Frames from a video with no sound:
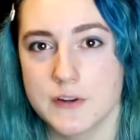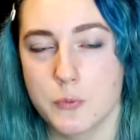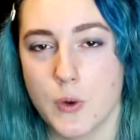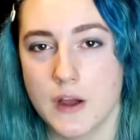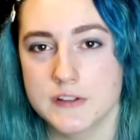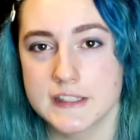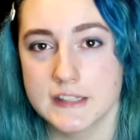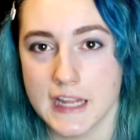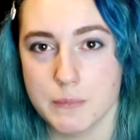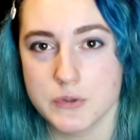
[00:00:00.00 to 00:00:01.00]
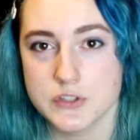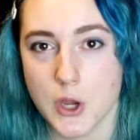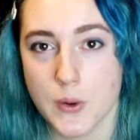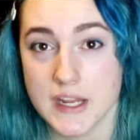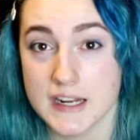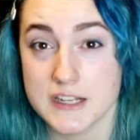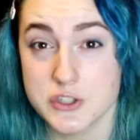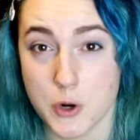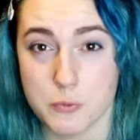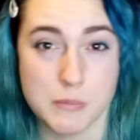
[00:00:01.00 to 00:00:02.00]
oven while the lamb was going, and
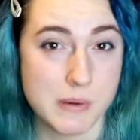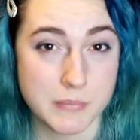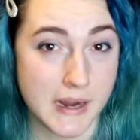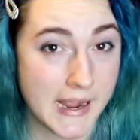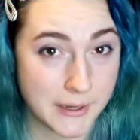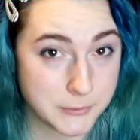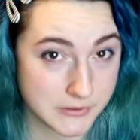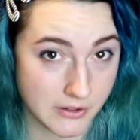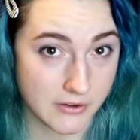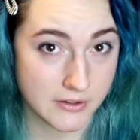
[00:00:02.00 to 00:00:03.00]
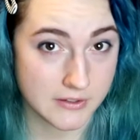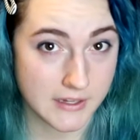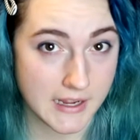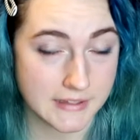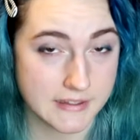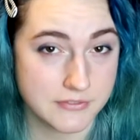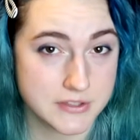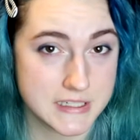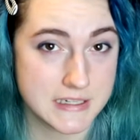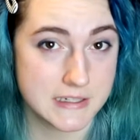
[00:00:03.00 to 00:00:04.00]
I don't remember how long I
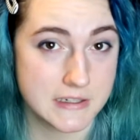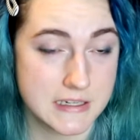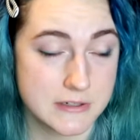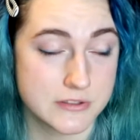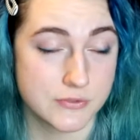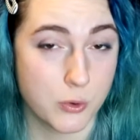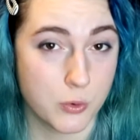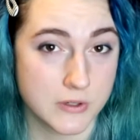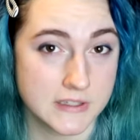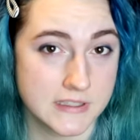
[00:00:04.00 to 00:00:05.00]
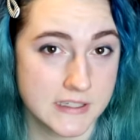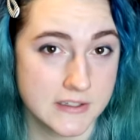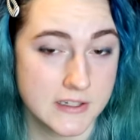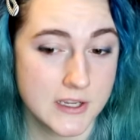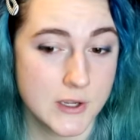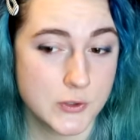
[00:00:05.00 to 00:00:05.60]
left the ears of corn in there.